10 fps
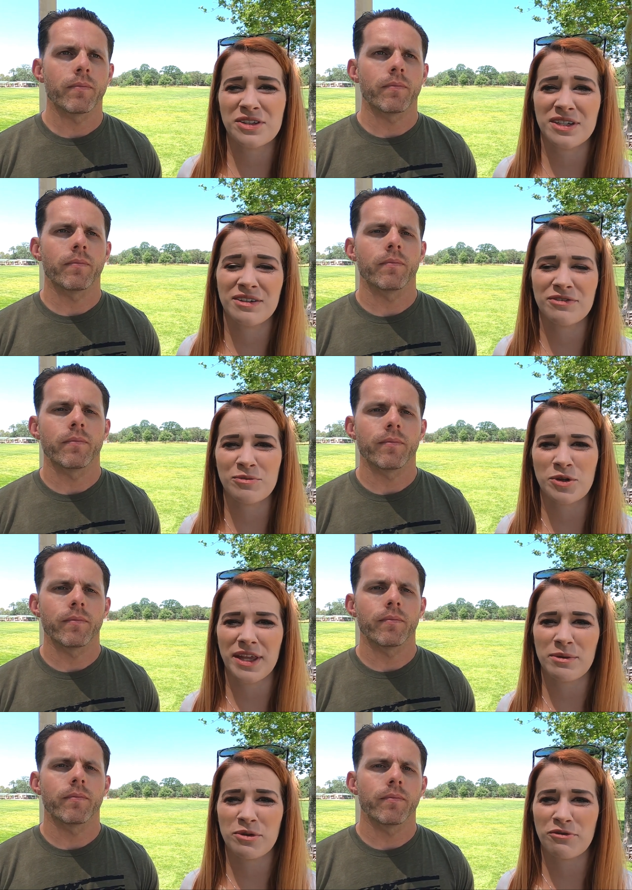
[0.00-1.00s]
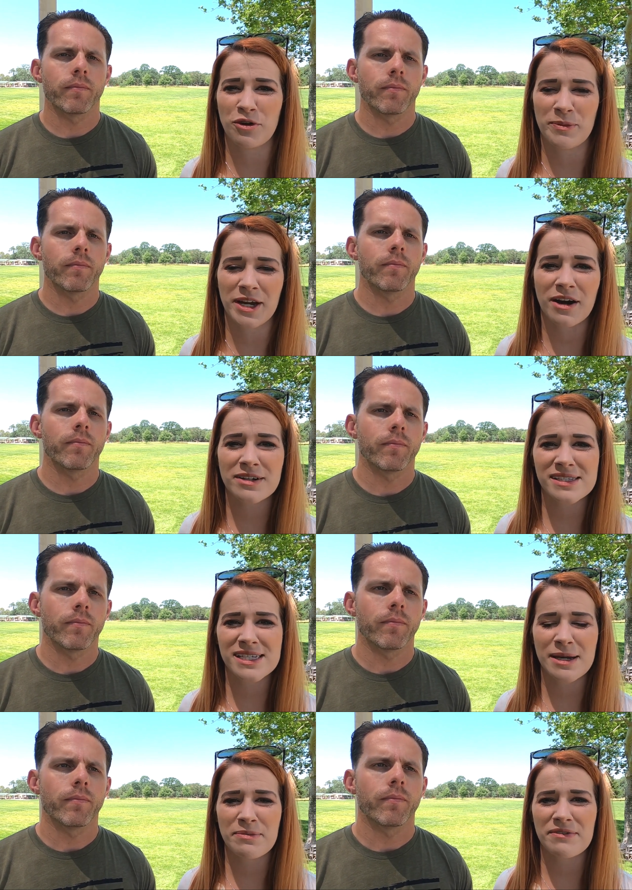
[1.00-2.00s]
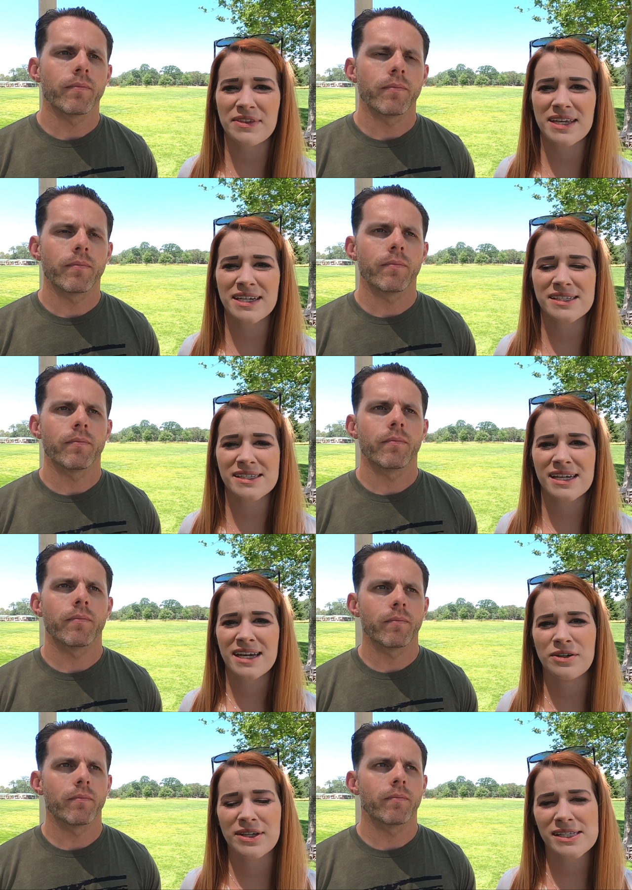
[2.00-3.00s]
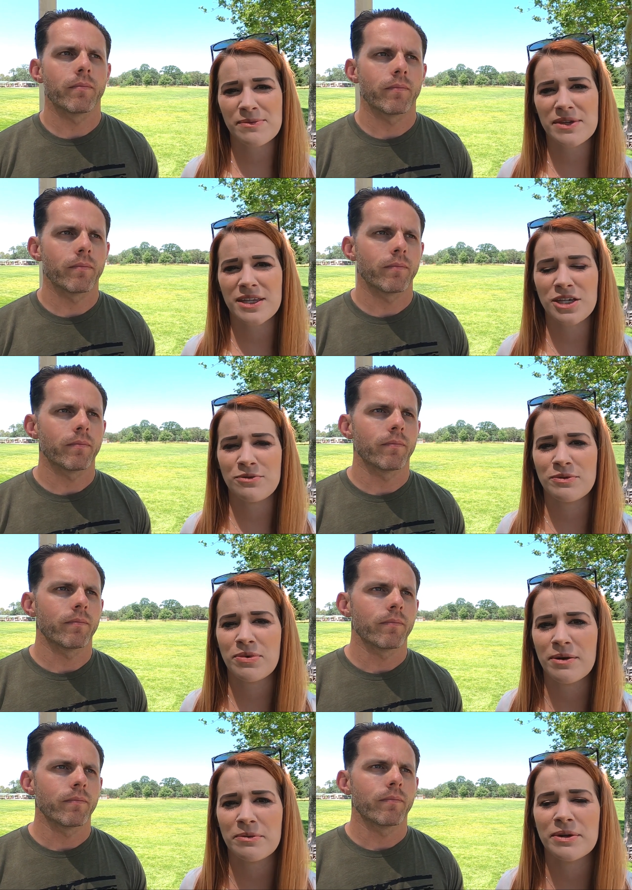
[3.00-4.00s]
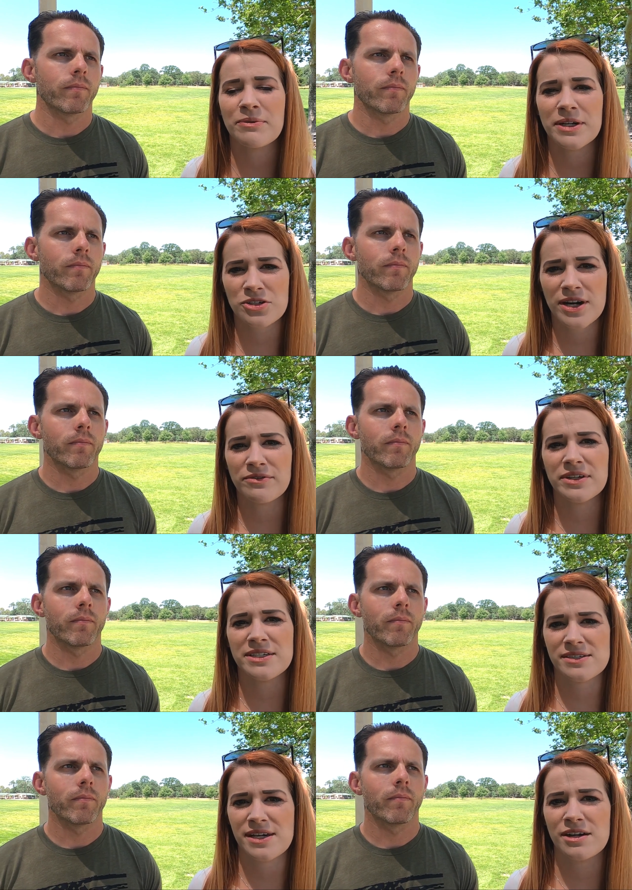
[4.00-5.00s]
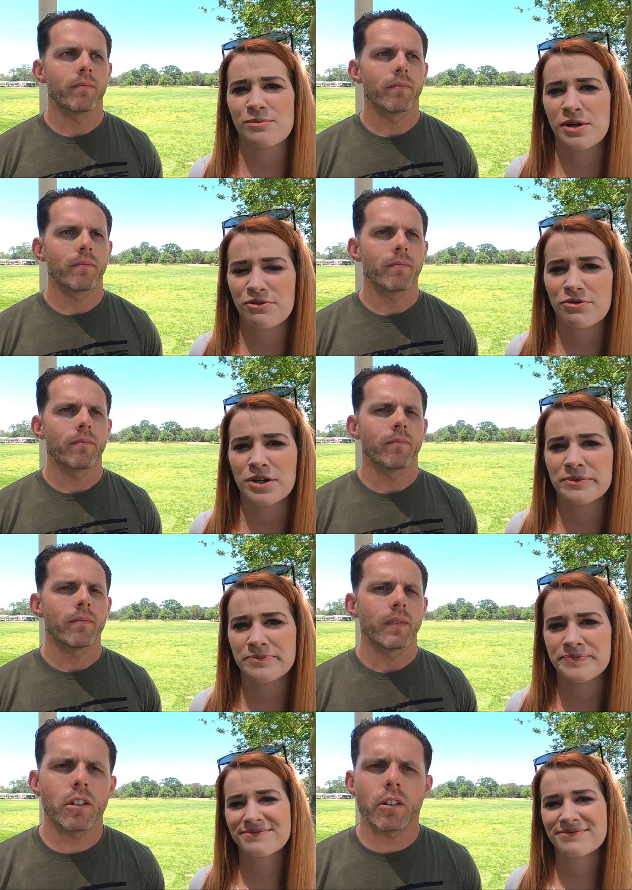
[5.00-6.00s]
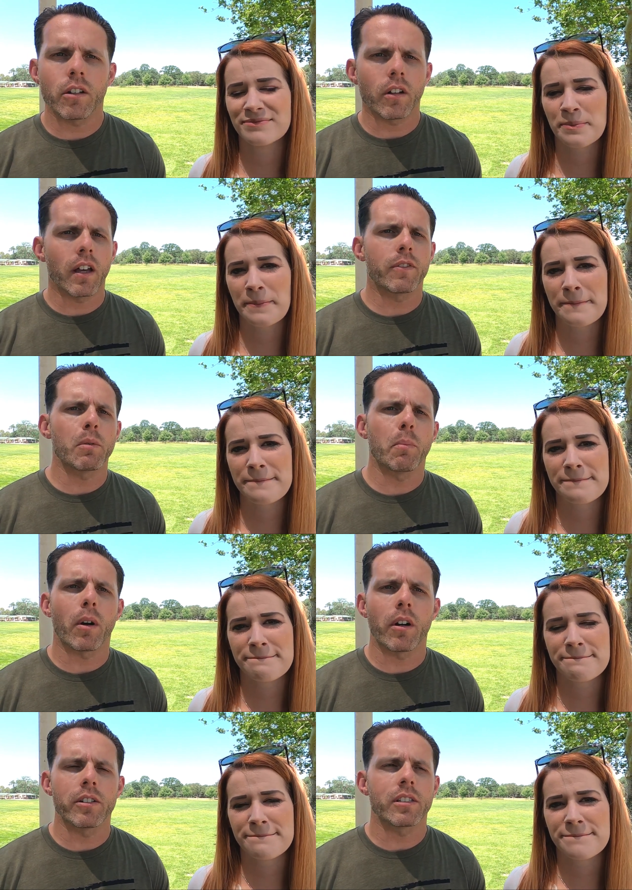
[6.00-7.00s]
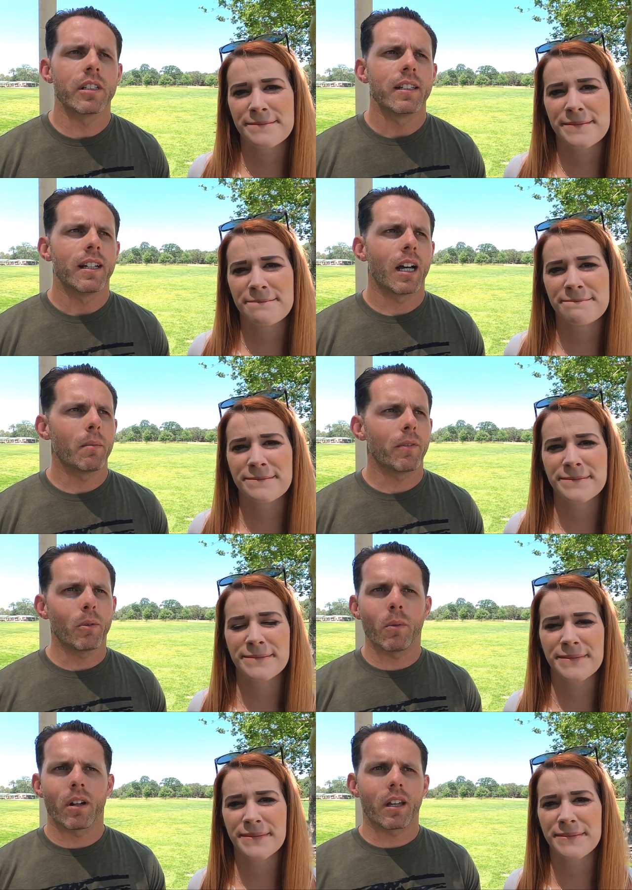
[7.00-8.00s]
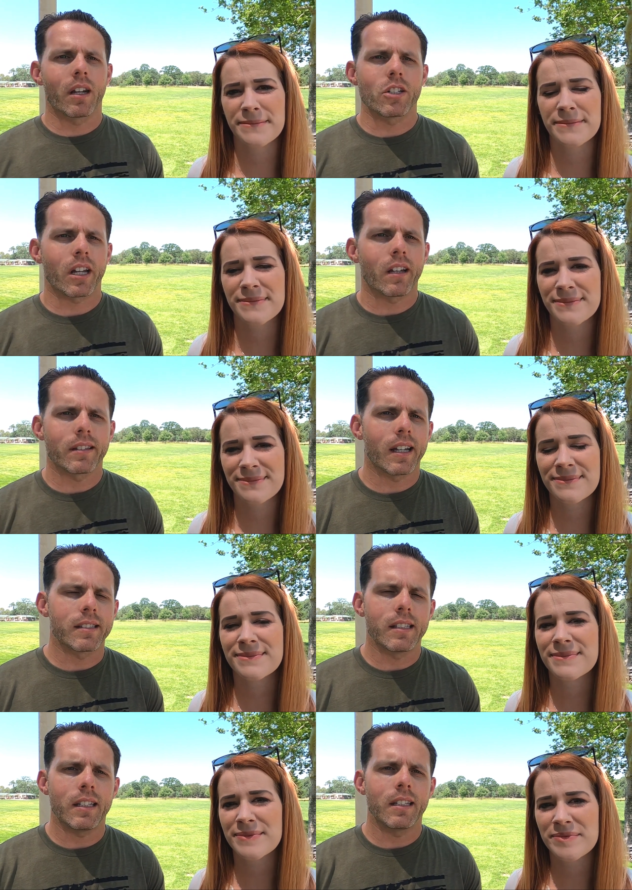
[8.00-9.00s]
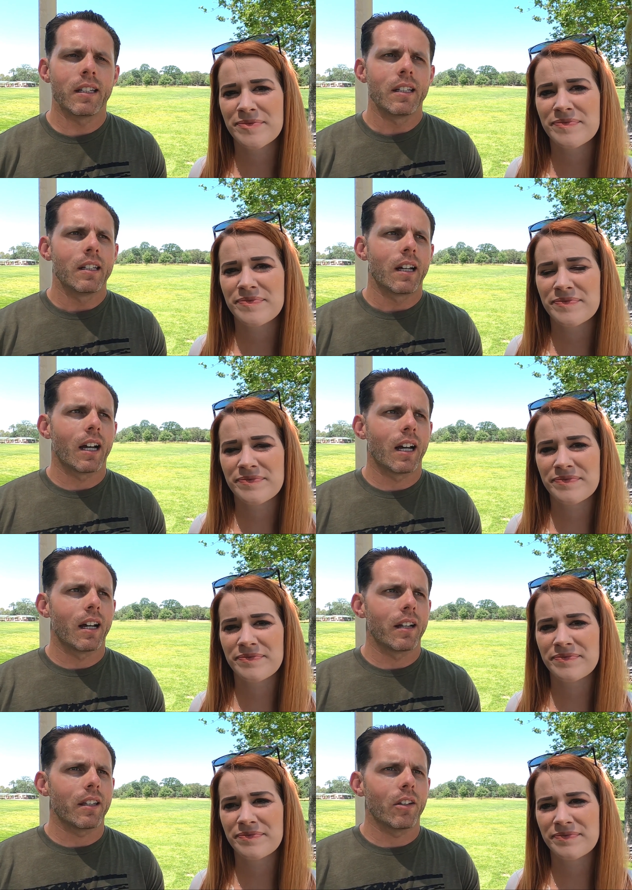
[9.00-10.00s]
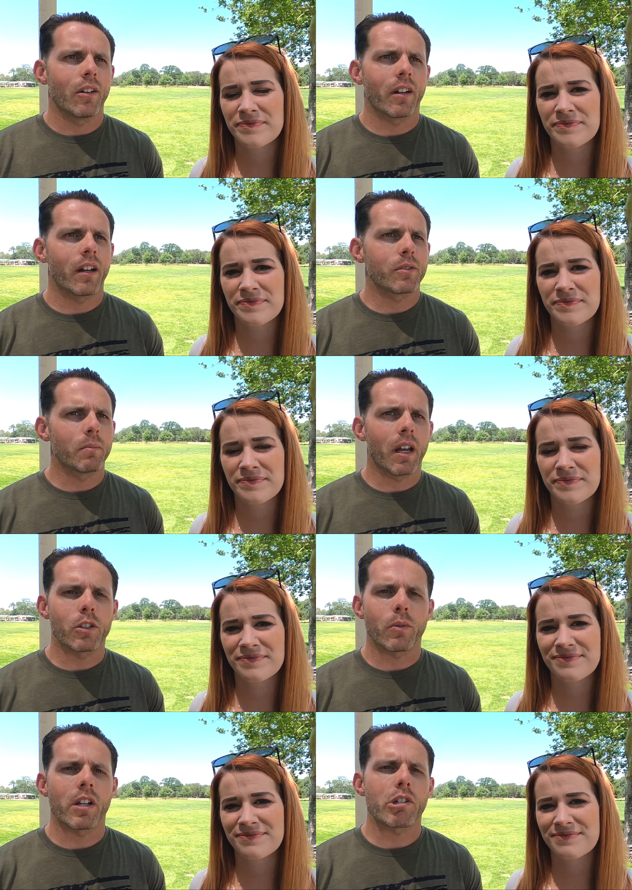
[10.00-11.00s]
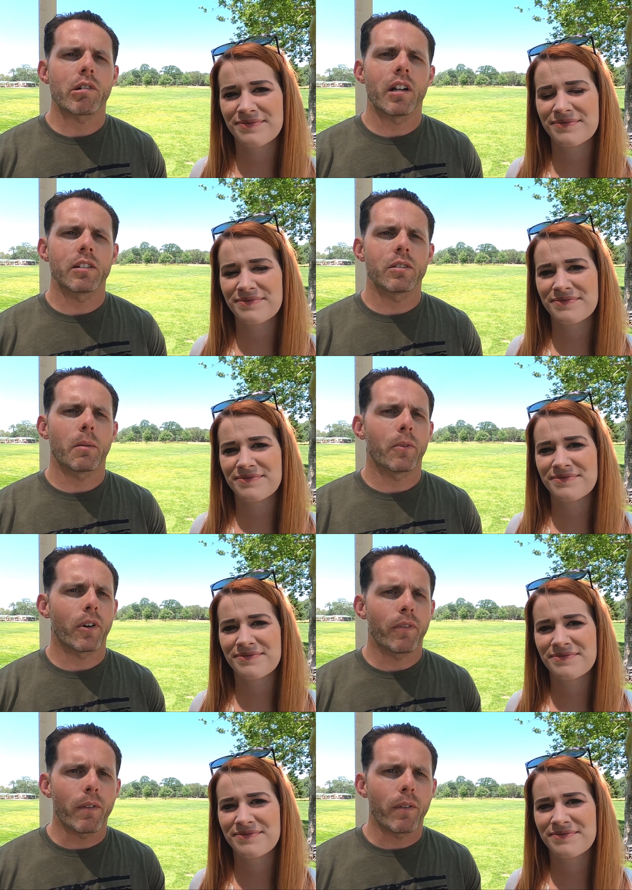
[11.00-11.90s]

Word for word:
Speaker 1: if you're looking for more like performing arts type of things, you know, that's something that you would probably want to travel into Sacramento for.
Speaker 2: You know, you'll have some bars um, if you want to kind of check out that scene. Uh, you know, have some nice restaurants. Some of our